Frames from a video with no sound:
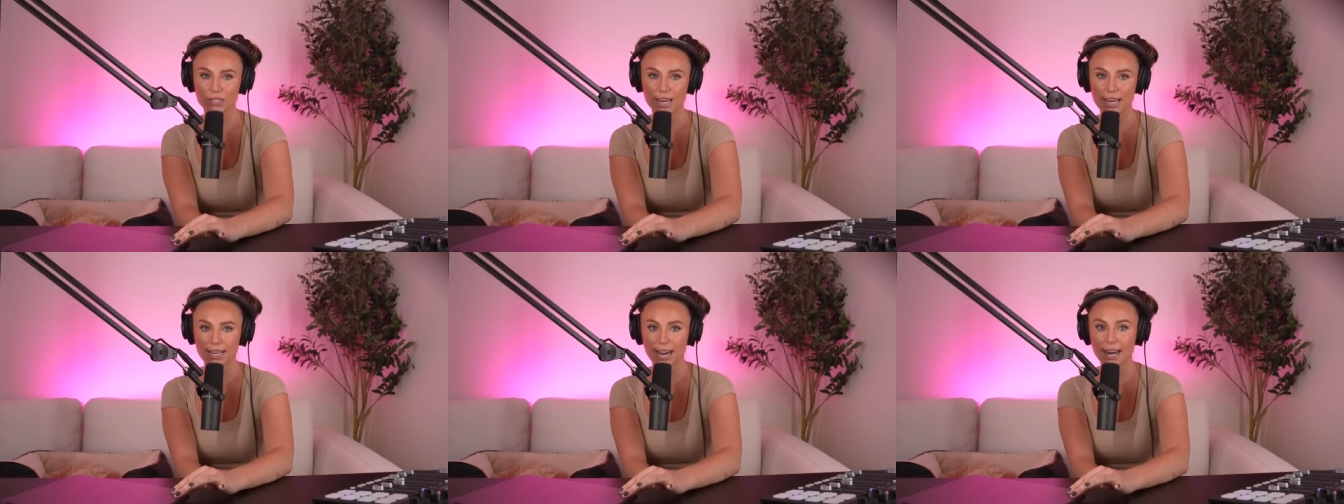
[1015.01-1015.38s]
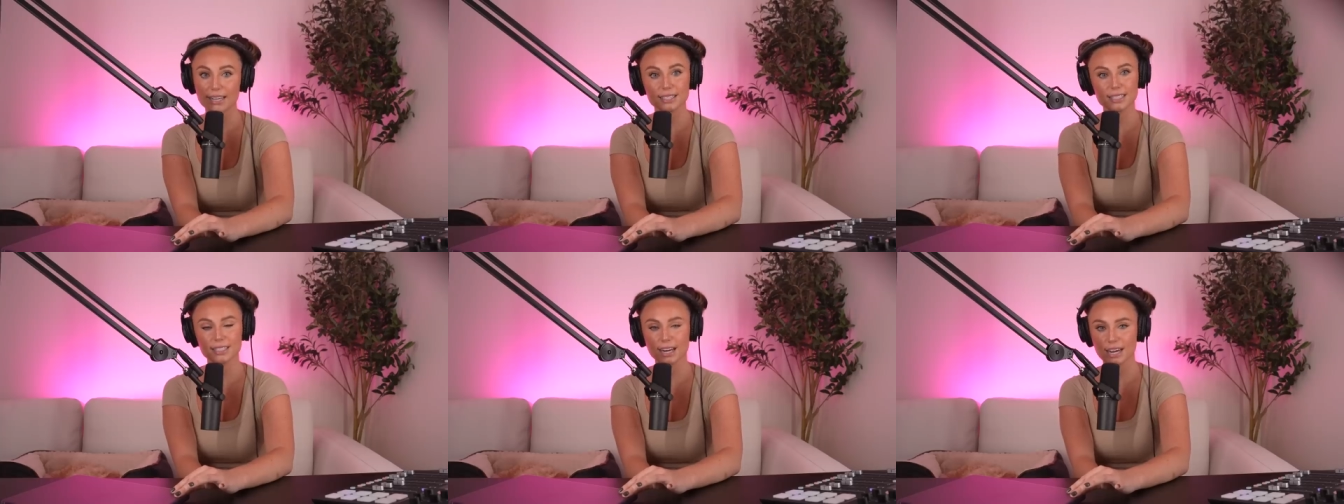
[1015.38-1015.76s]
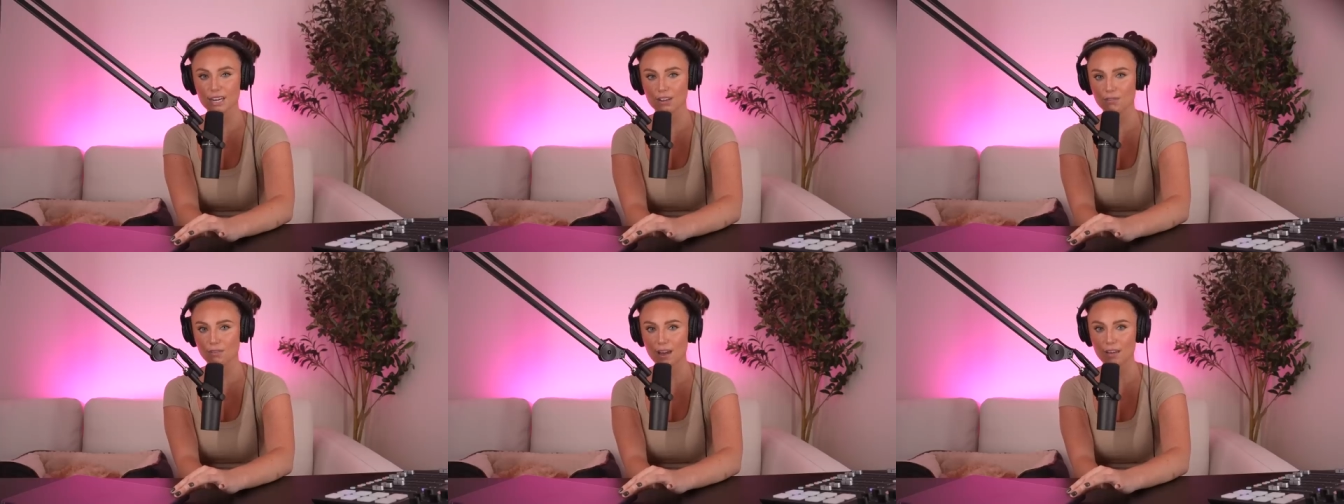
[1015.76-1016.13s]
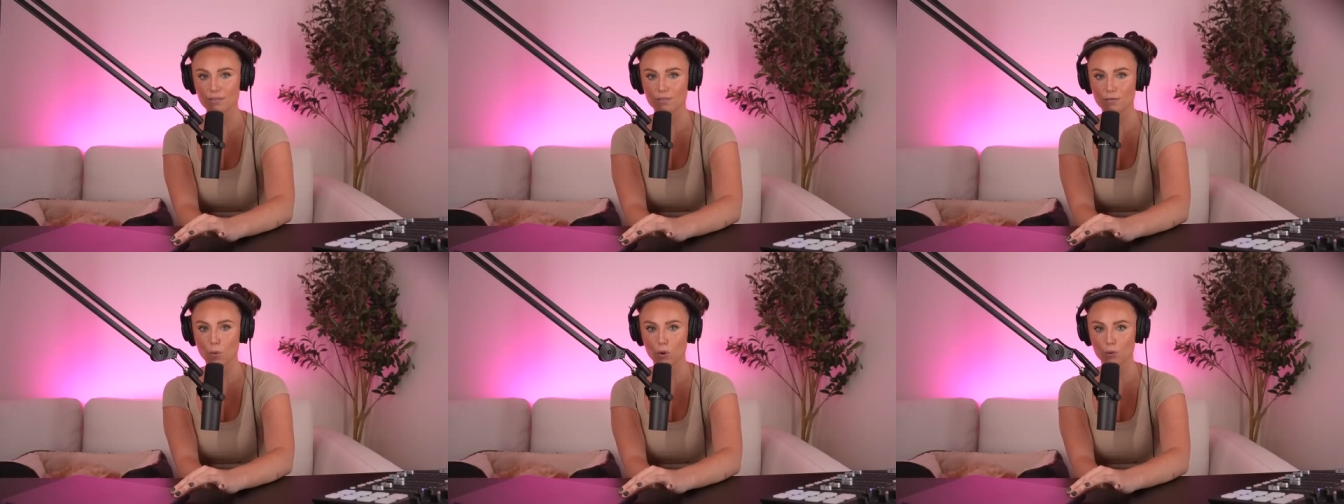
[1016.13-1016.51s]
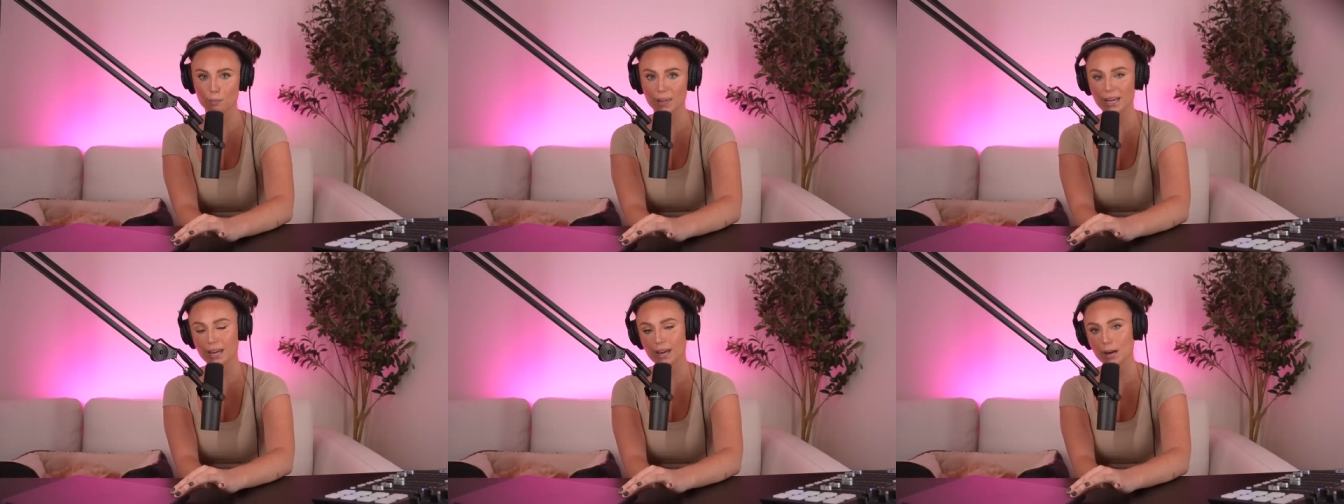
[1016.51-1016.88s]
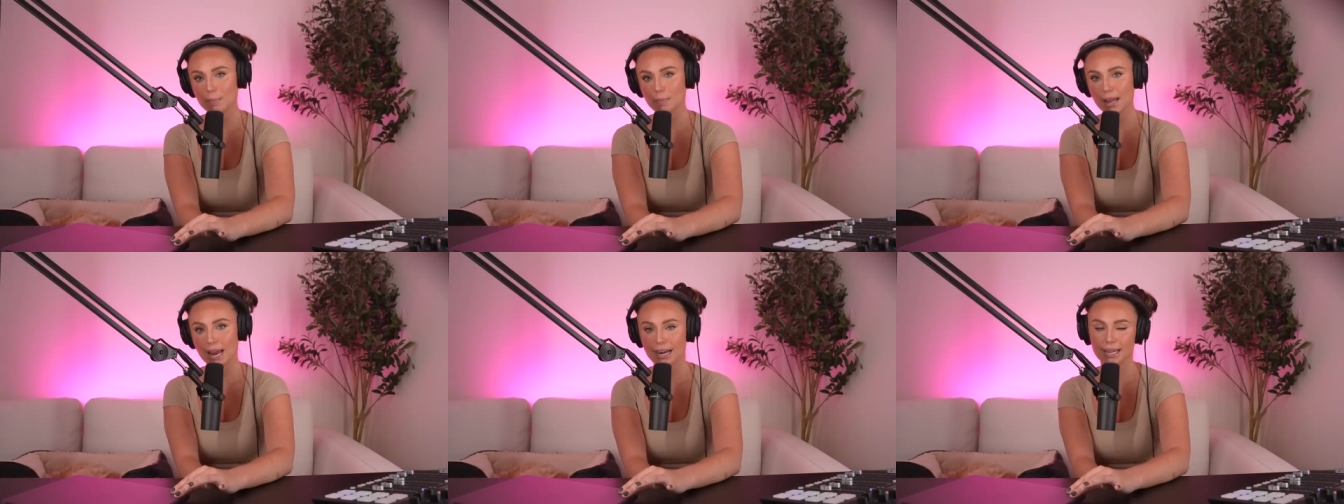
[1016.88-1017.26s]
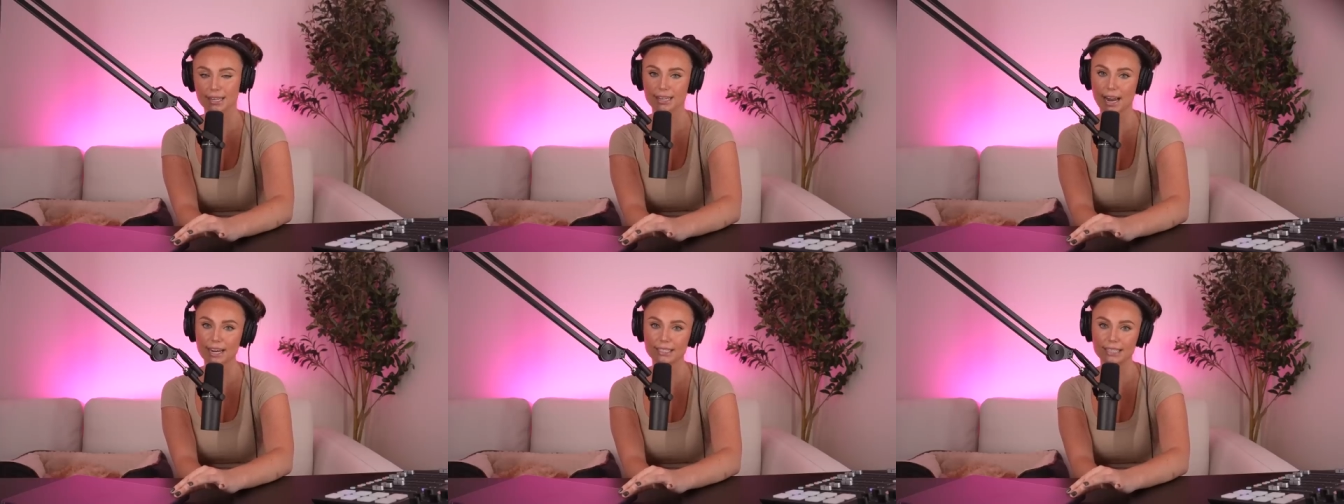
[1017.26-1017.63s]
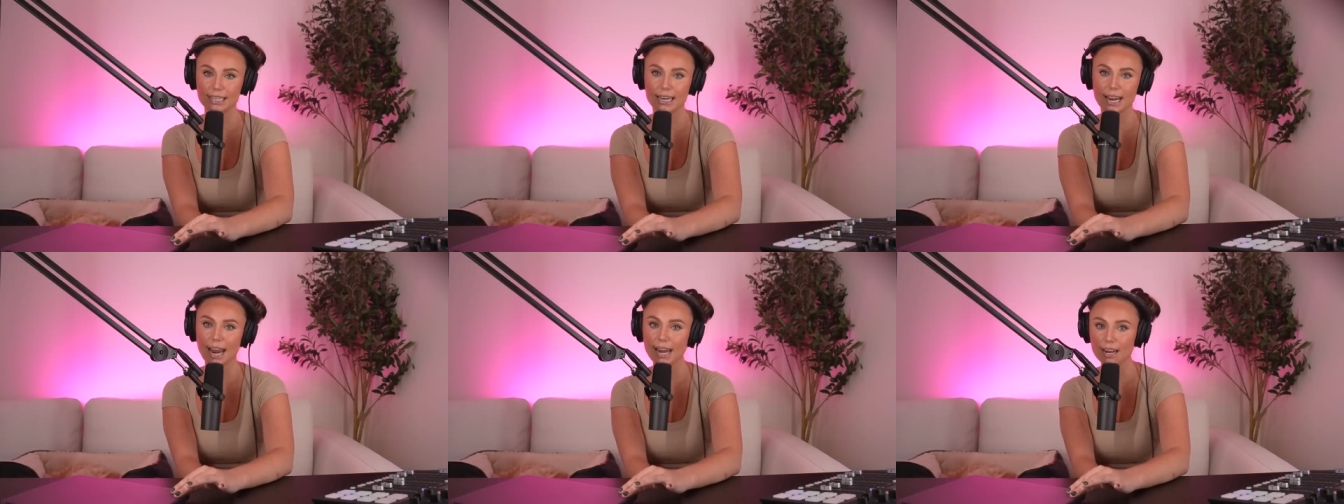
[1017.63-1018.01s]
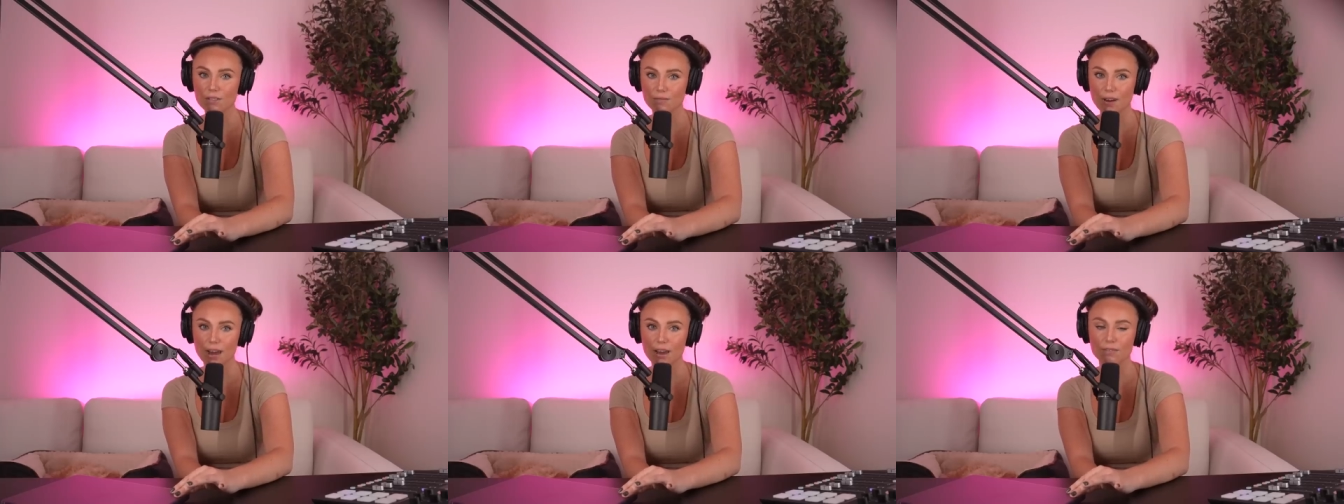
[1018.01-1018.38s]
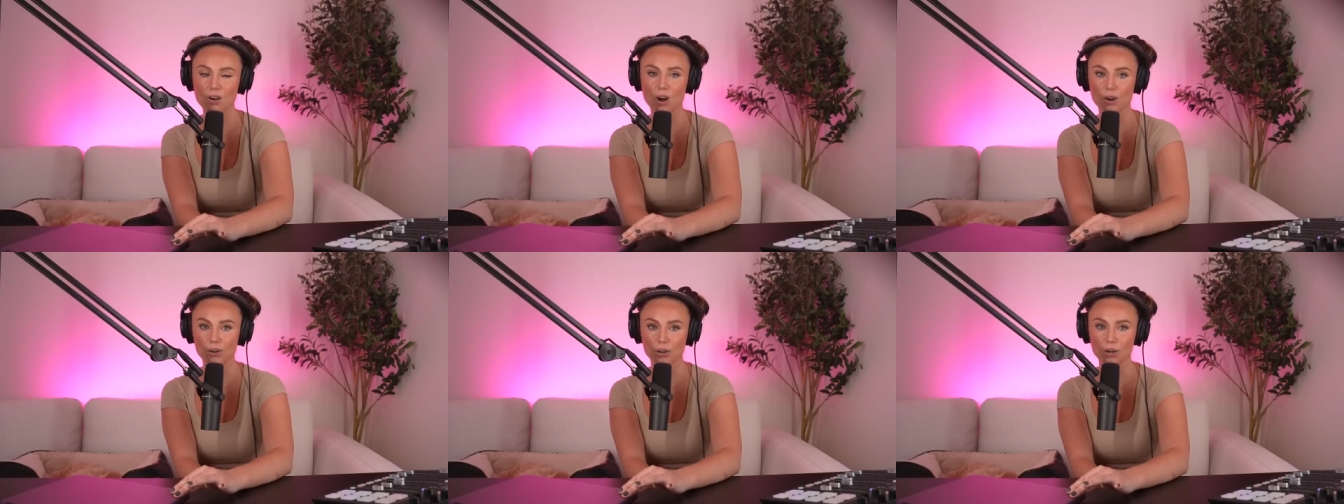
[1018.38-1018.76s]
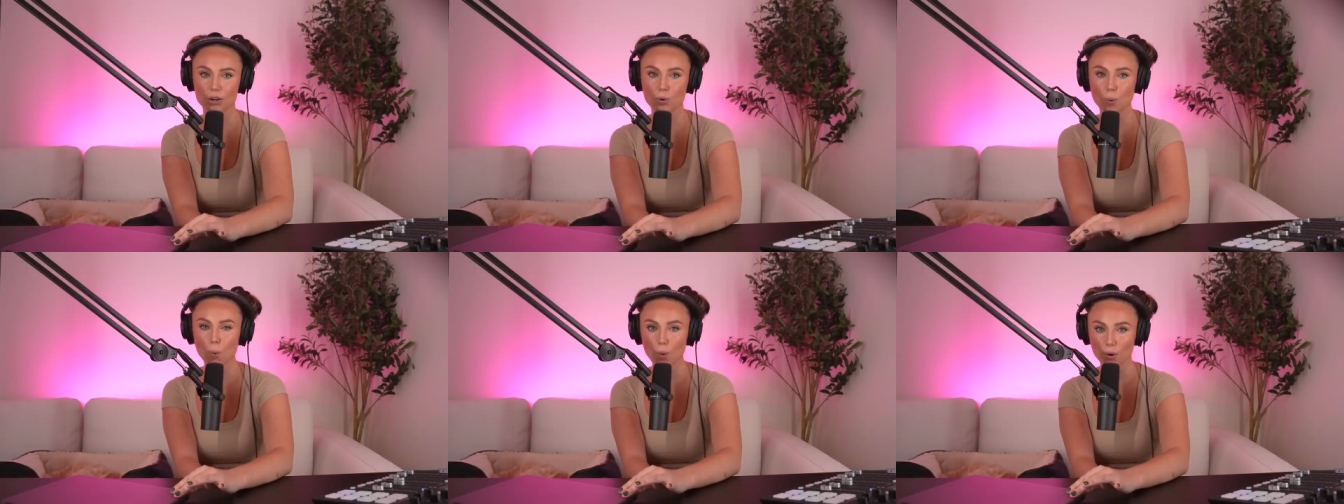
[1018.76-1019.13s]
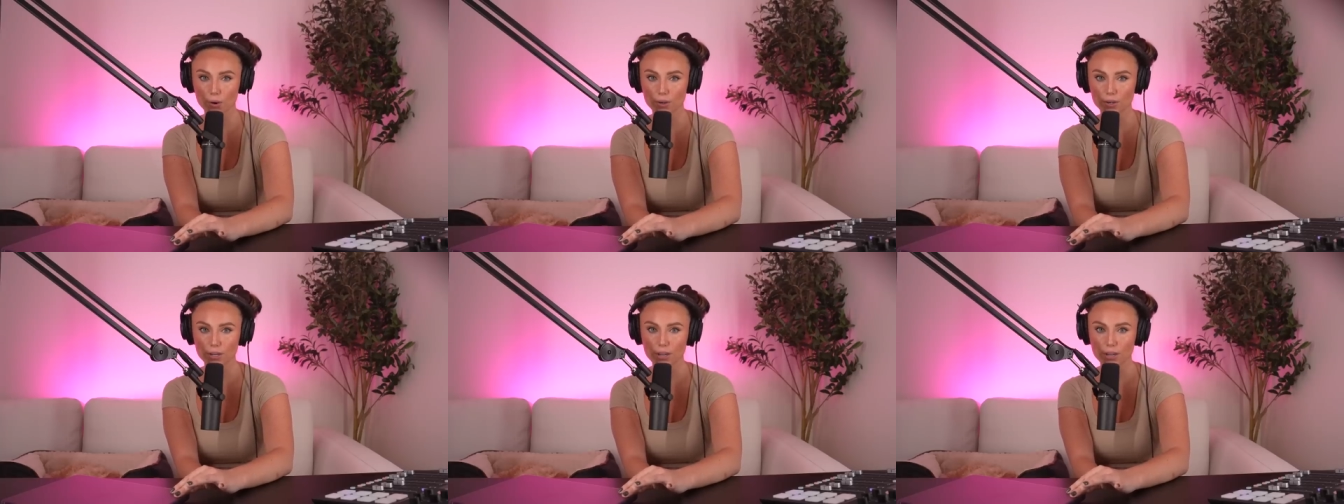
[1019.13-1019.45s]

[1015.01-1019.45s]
a 1995 Ford pickup and a 1985 Honda Accord.